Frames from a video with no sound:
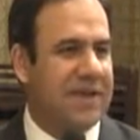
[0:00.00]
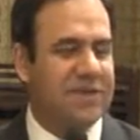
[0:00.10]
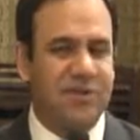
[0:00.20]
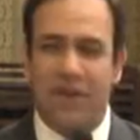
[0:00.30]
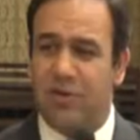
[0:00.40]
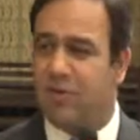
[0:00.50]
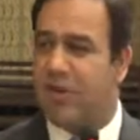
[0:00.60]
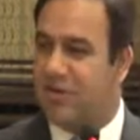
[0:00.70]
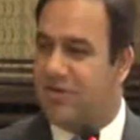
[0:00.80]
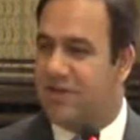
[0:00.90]
So that was
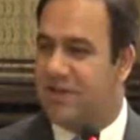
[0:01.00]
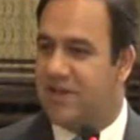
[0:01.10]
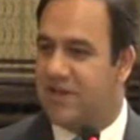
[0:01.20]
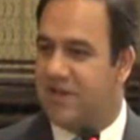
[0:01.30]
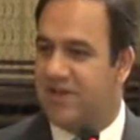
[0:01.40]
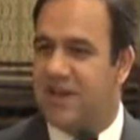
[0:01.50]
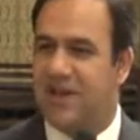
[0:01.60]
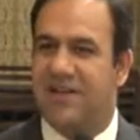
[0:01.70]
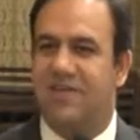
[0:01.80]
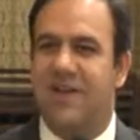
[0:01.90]
very intriguing. When
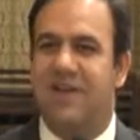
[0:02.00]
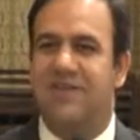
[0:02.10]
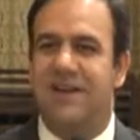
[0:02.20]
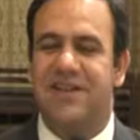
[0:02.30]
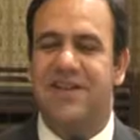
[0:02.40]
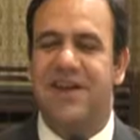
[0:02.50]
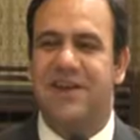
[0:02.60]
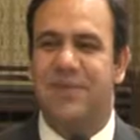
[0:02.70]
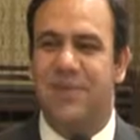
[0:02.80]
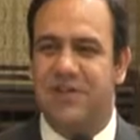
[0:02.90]
I read
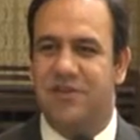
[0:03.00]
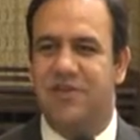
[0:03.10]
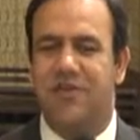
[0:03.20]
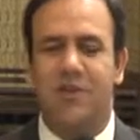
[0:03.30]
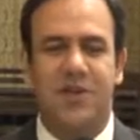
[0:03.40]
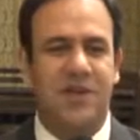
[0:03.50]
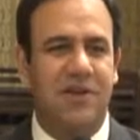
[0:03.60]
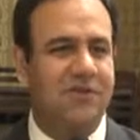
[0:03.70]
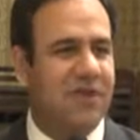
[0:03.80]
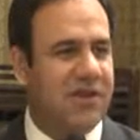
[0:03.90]
that piece of information,
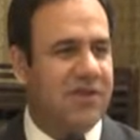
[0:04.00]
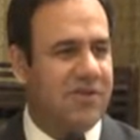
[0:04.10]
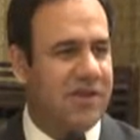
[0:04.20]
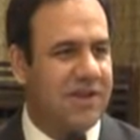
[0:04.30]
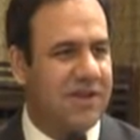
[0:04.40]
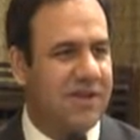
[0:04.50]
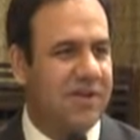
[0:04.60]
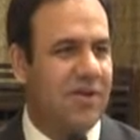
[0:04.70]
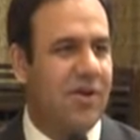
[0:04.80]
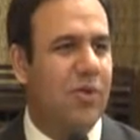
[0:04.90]
I was very intrigued
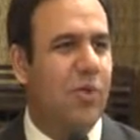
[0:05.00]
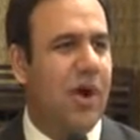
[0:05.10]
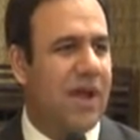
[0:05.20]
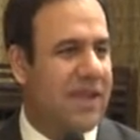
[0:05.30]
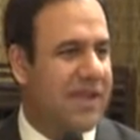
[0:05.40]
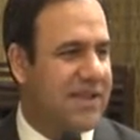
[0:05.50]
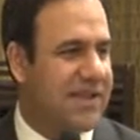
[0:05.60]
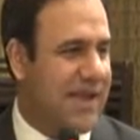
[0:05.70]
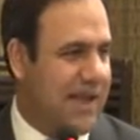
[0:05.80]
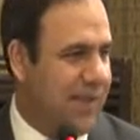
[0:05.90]
on why
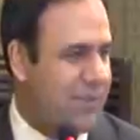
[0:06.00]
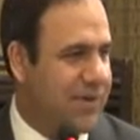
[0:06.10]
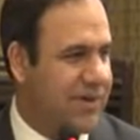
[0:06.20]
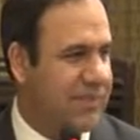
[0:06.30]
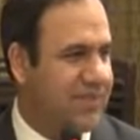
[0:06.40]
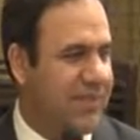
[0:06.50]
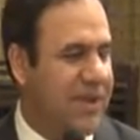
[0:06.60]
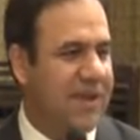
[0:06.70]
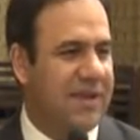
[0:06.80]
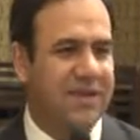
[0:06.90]
that happened.
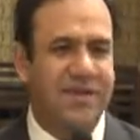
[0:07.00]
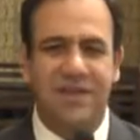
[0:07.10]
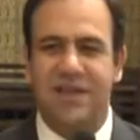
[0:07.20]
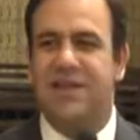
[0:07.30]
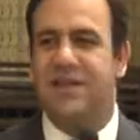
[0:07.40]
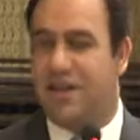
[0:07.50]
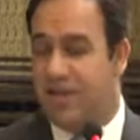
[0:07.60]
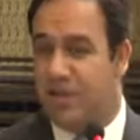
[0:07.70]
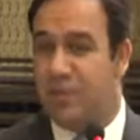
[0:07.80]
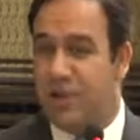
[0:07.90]
The deal,
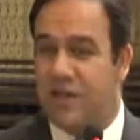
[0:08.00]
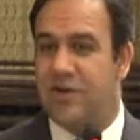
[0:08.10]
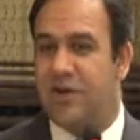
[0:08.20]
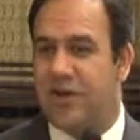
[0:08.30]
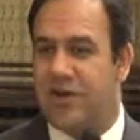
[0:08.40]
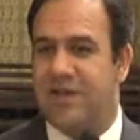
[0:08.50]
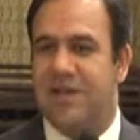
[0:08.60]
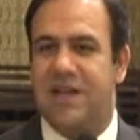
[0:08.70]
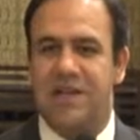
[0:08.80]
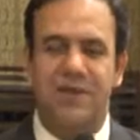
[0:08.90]
$18 billion deal,
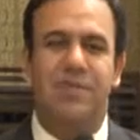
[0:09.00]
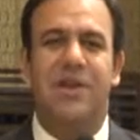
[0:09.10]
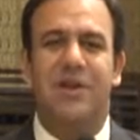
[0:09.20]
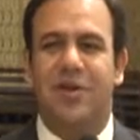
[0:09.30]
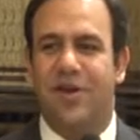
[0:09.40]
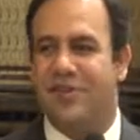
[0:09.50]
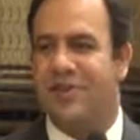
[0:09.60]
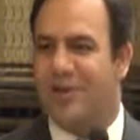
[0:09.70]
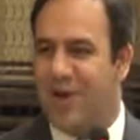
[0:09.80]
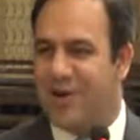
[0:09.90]
$18 billion is a
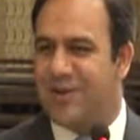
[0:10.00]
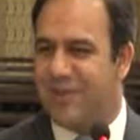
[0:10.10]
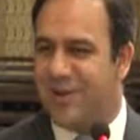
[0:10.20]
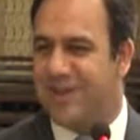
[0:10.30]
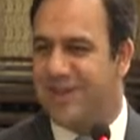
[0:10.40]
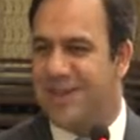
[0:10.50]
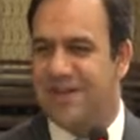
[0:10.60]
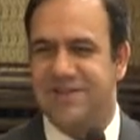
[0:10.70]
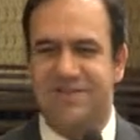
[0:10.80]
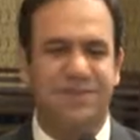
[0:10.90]
lot of money.
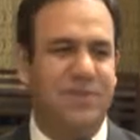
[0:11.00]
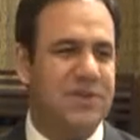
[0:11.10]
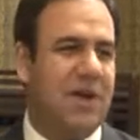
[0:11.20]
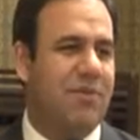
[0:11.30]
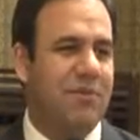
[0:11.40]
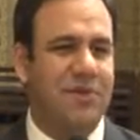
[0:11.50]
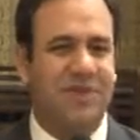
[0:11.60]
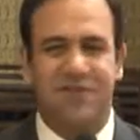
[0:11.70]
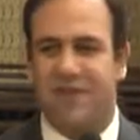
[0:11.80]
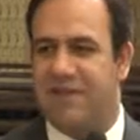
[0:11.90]
That's Punjab's
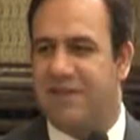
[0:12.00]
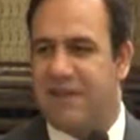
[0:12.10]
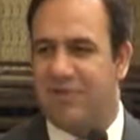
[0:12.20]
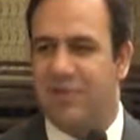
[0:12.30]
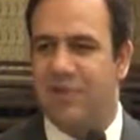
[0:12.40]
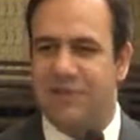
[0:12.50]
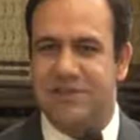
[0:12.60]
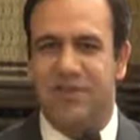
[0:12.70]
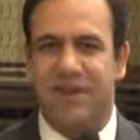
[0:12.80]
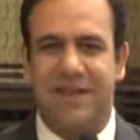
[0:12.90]
budget 5 years over or
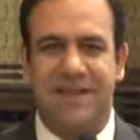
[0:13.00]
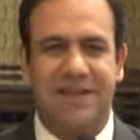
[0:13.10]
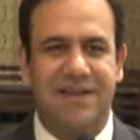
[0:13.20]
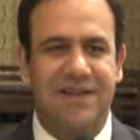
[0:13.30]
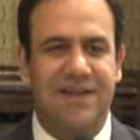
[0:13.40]
something like that.